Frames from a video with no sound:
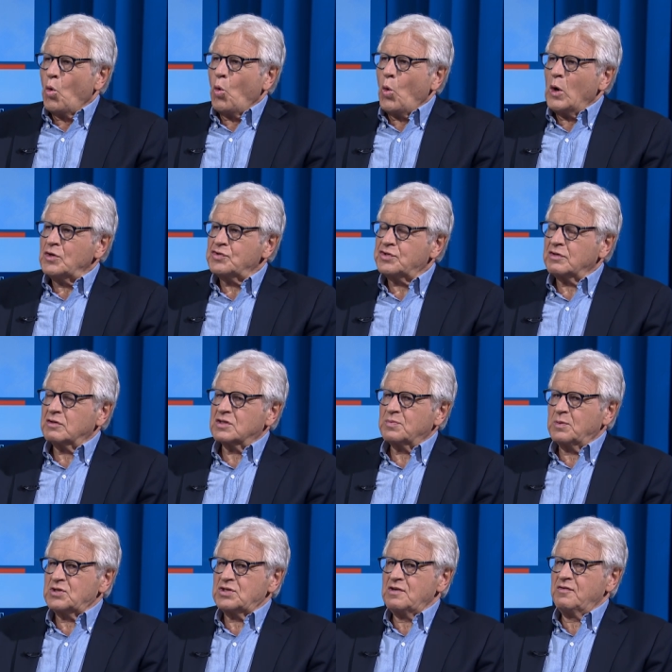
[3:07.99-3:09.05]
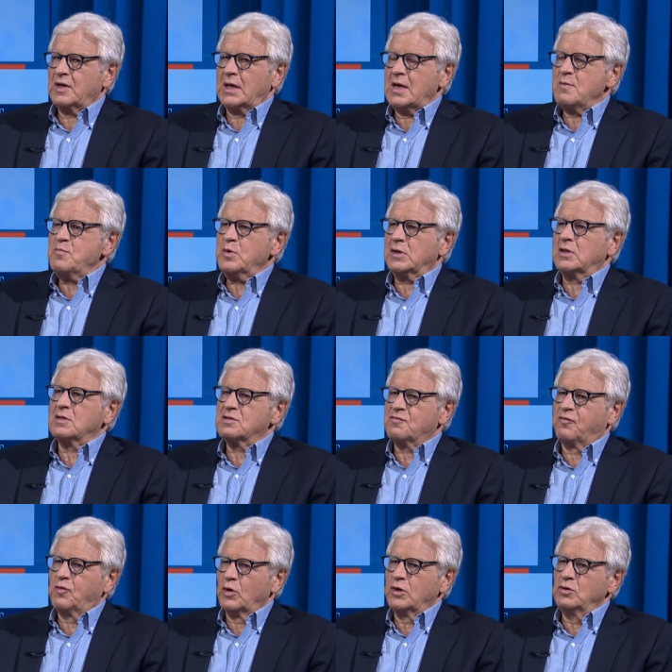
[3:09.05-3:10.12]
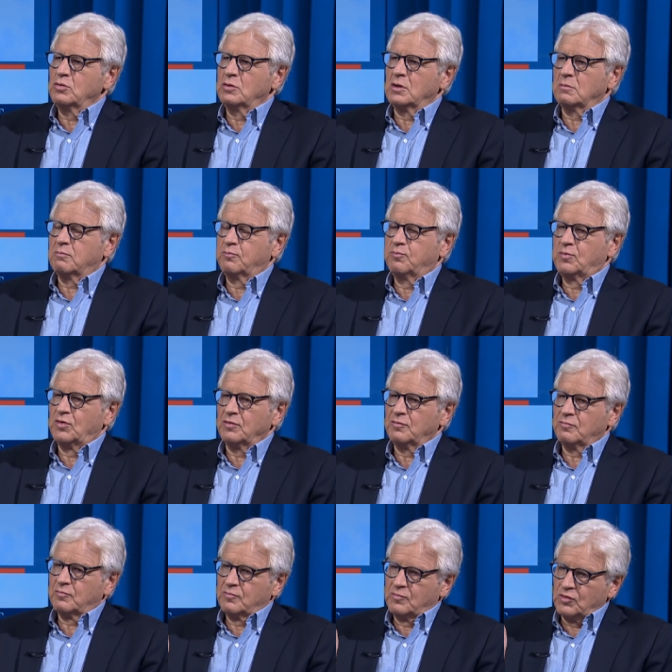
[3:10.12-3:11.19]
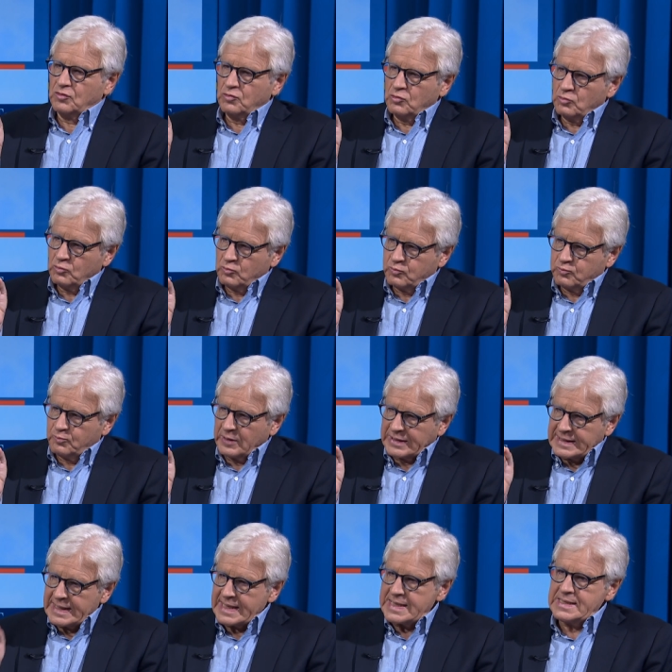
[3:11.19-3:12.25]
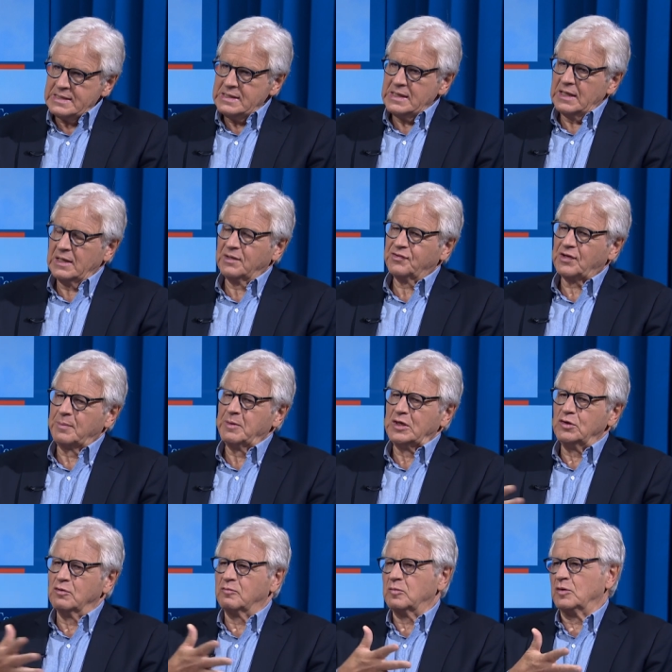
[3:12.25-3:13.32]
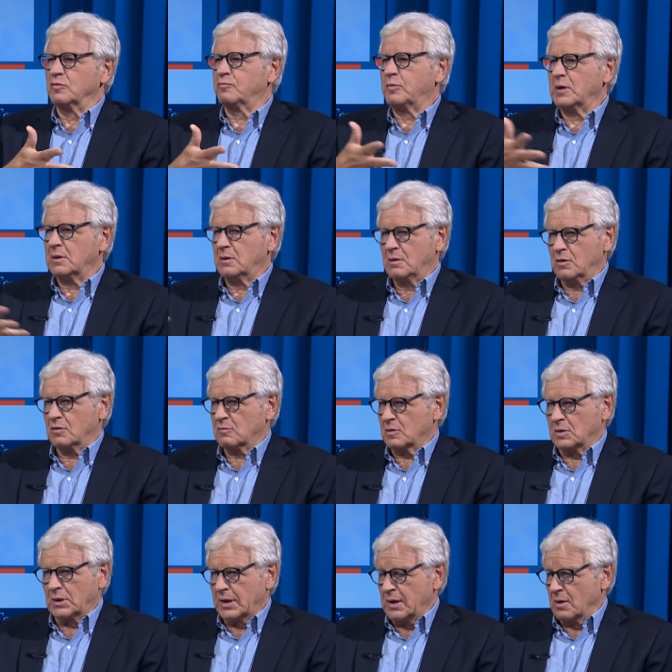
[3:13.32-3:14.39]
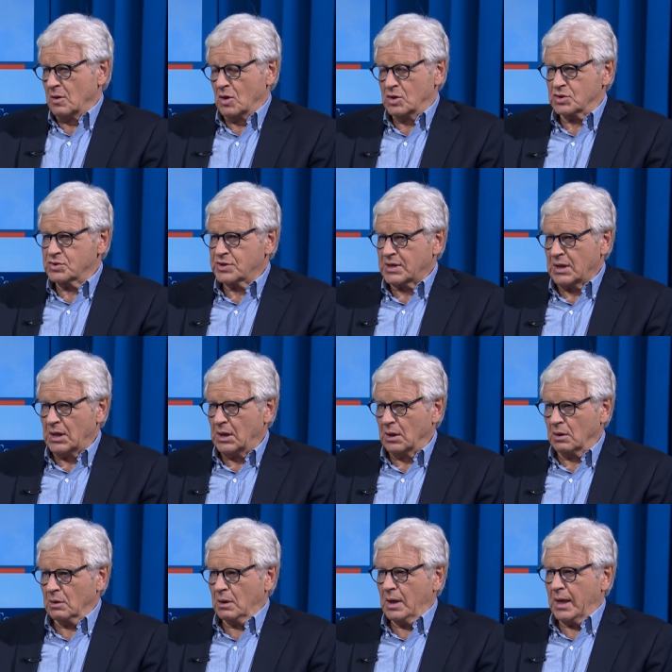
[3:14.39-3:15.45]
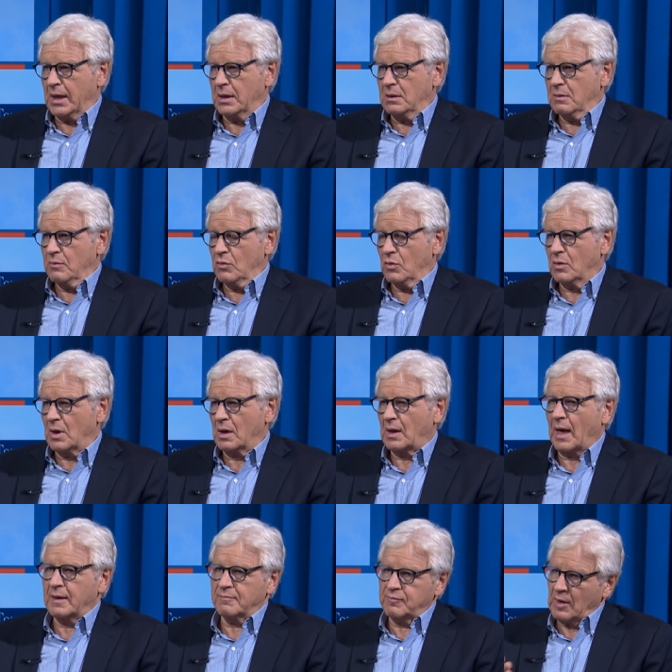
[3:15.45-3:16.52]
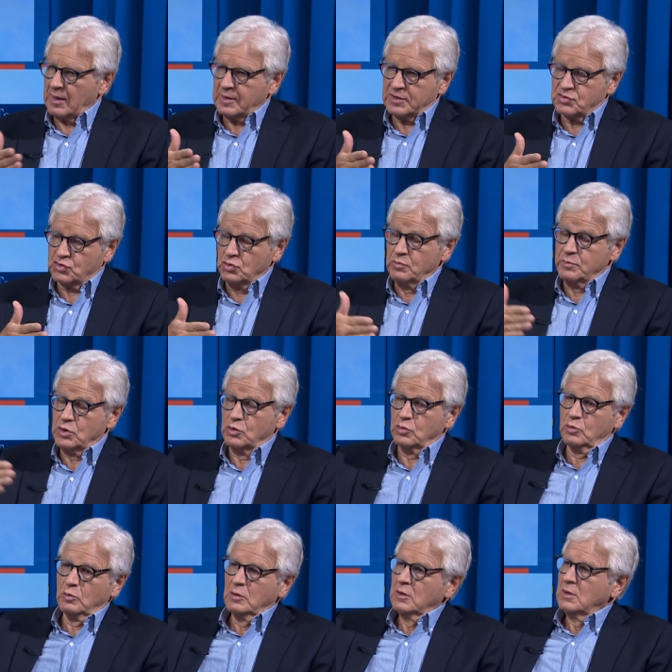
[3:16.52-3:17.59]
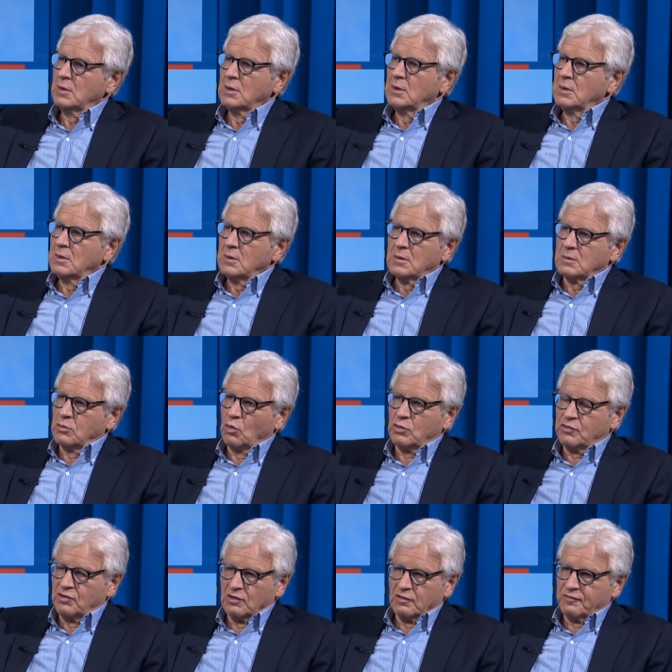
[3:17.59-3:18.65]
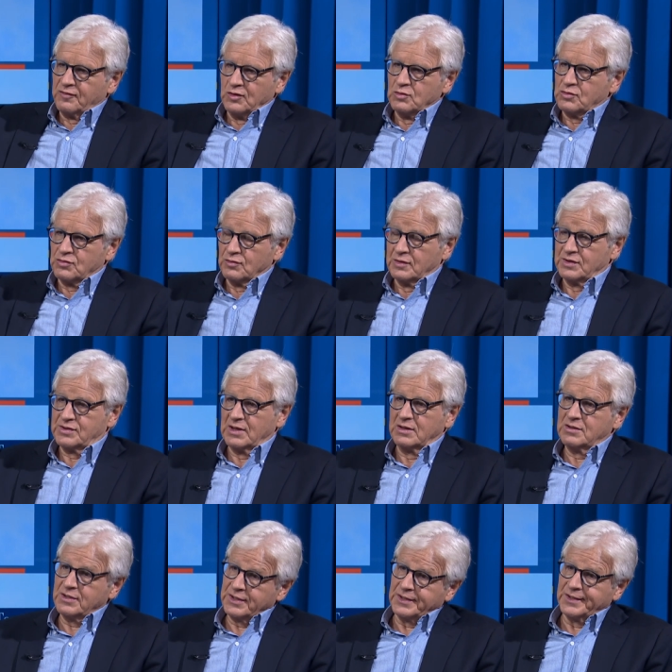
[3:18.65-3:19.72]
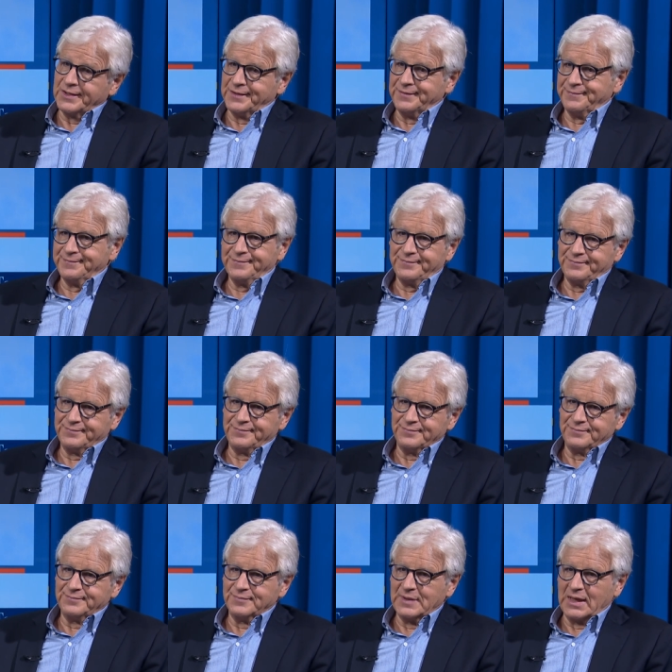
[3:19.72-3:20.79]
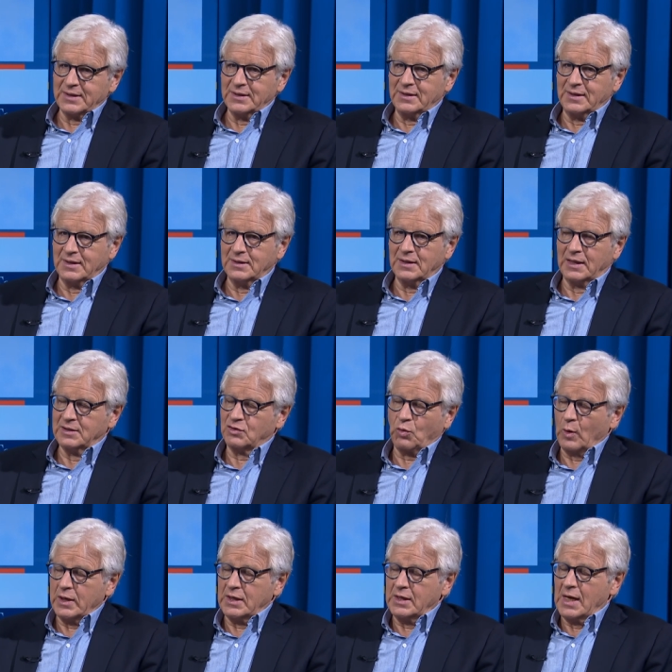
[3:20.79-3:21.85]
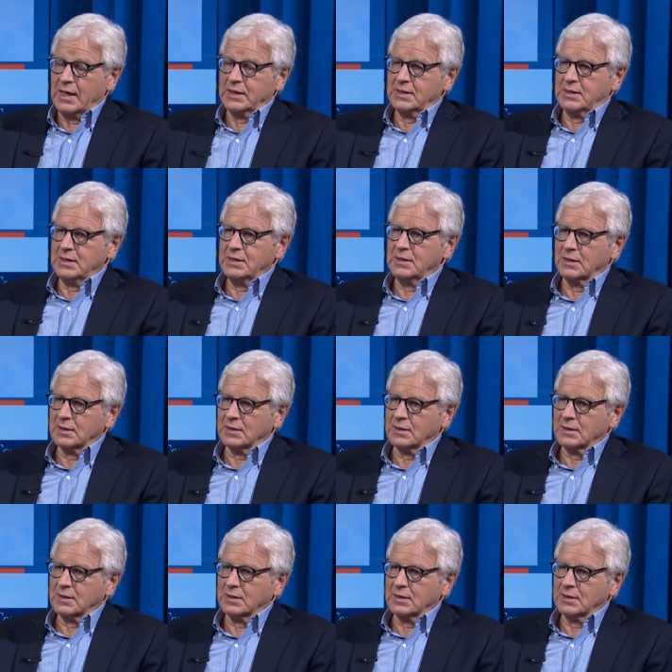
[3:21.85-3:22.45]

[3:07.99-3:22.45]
Was there a specific impetus for you to begin this? I mean, you're a Leonardo scholar, and I assume you looked to the future and said, gee, in 2019